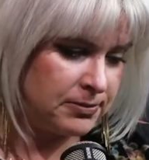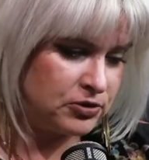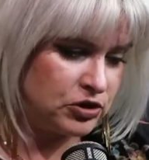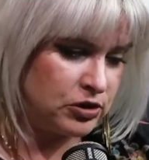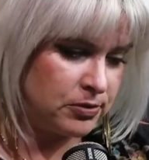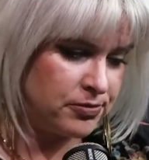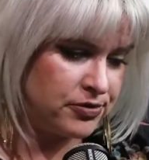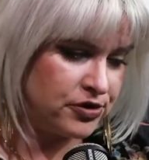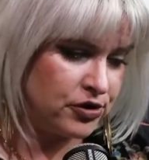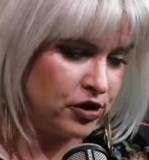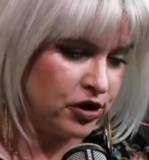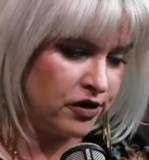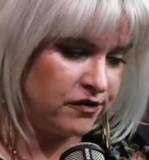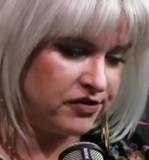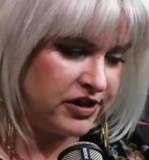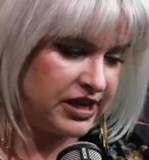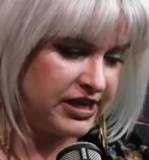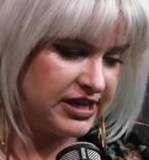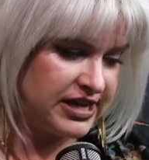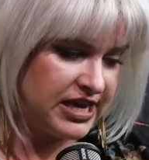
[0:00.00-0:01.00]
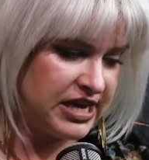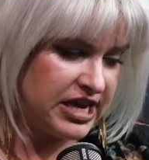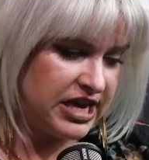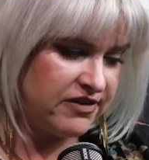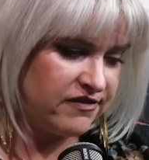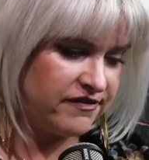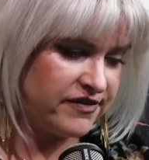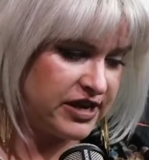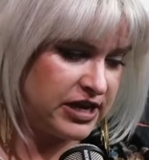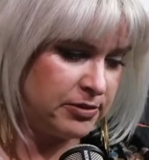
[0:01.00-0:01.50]
to observe that getting
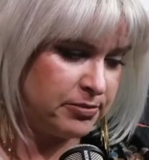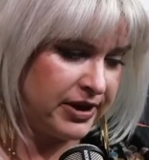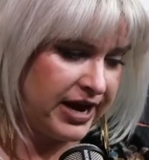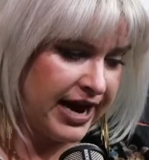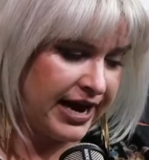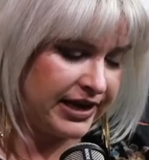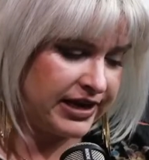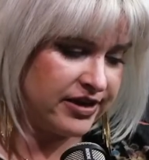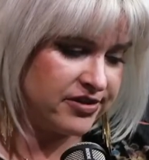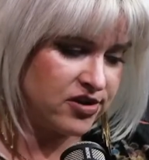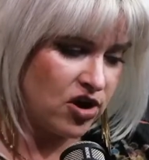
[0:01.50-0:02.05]
feedback is